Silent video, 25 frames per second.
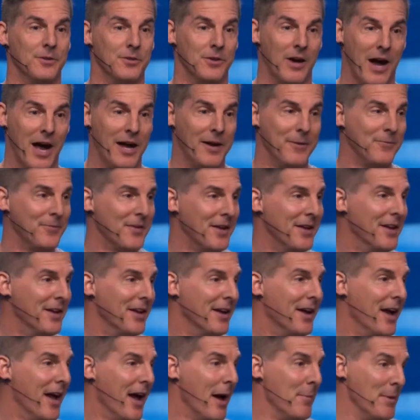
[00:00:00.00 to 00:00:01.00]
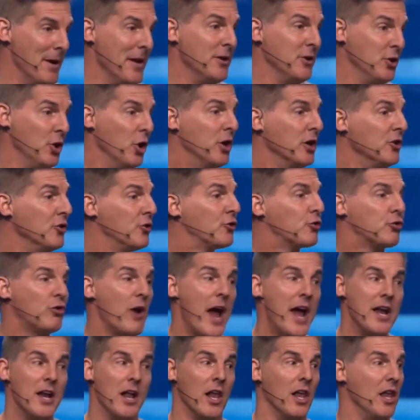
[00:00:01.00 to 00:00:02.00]
right? I mean, you can
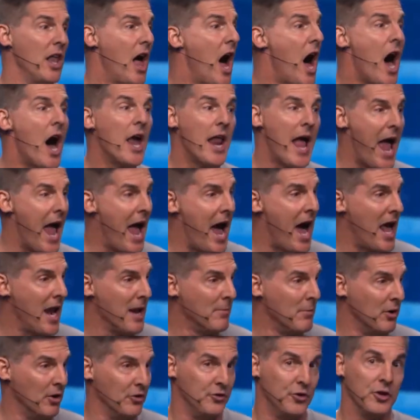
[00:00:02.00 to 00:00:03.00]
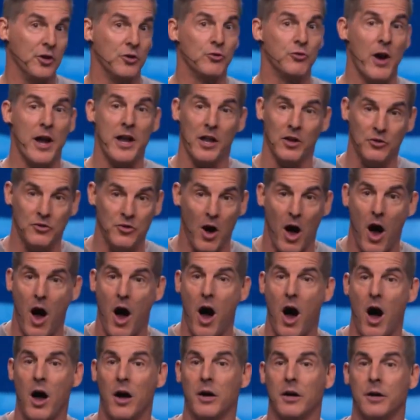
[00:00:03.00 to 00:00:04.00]
train a lot of animals. You can train a
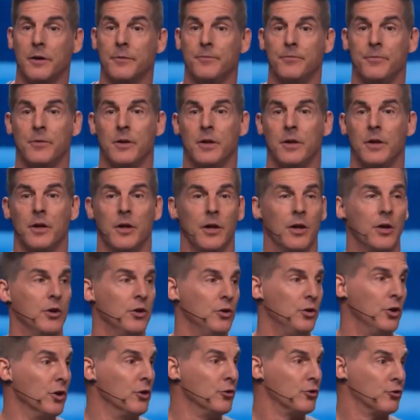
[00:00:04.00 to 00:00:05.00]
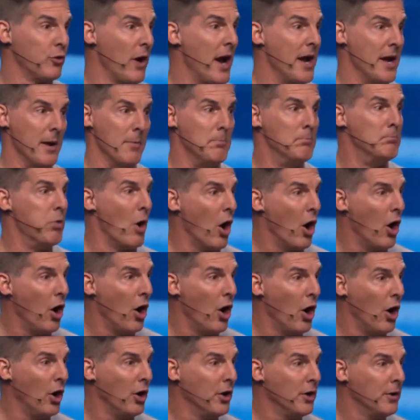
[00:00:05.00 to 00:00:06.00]
dog, you can train a
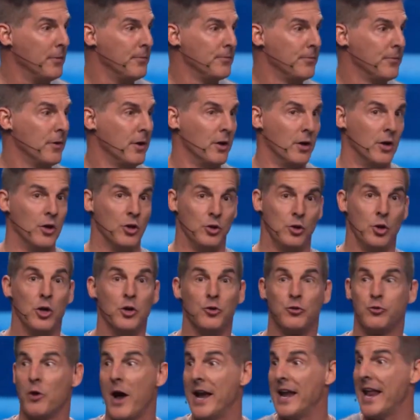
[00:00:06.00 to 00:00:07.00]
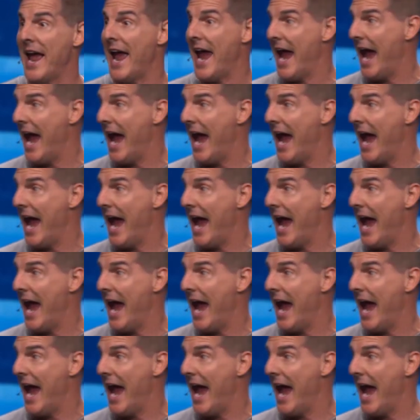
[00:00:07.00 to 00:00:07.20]
bird, you can train a